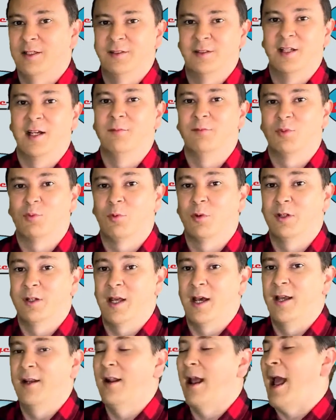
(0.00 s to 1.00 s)
and dumps were
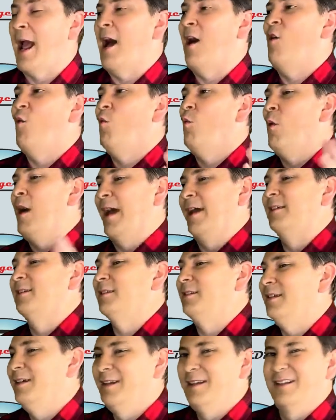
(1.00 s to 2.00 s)
done out
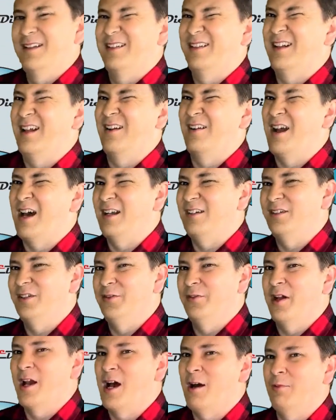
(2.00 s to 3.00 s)
west. they're not
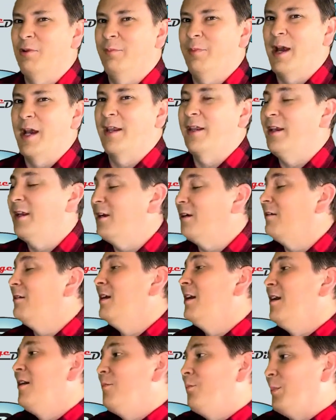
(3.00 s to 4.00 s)
too common back here
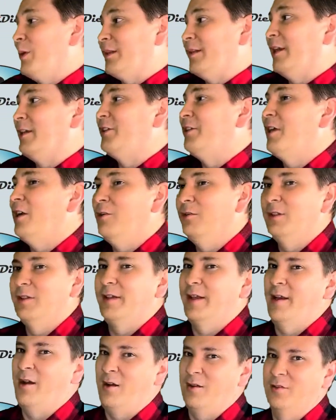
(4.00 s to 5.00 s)
but they show that
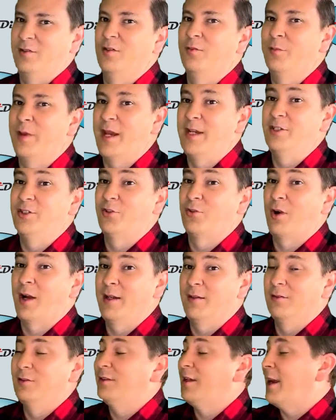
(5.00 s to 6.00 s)
they also made
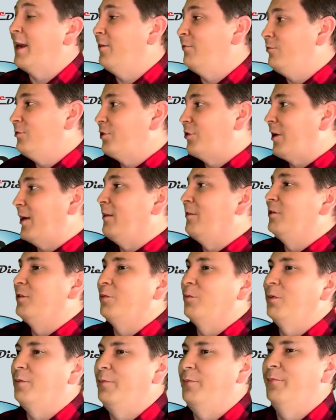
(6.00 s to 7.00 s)
trailers, and
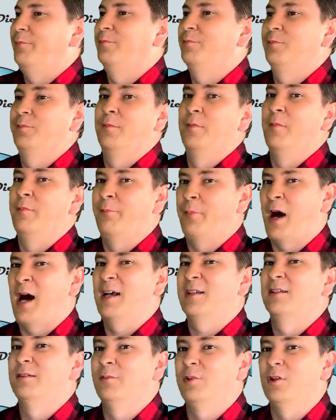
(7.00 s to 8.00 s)
trailers were
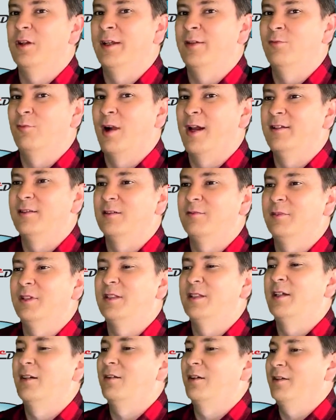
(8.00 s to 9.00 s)
possible in resin
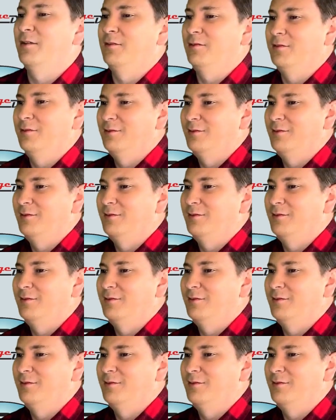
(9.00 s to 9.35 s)
material.